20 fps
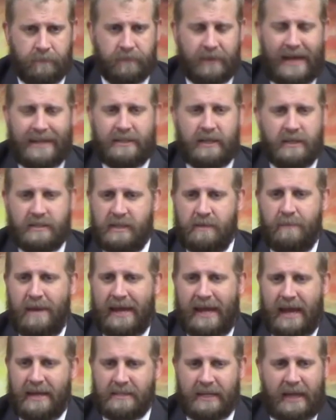that doesn't
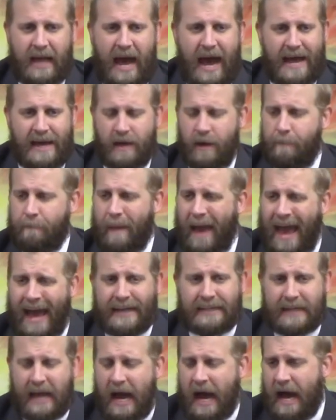make Hezekiah a
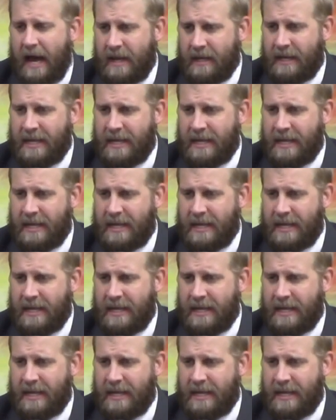bad guy.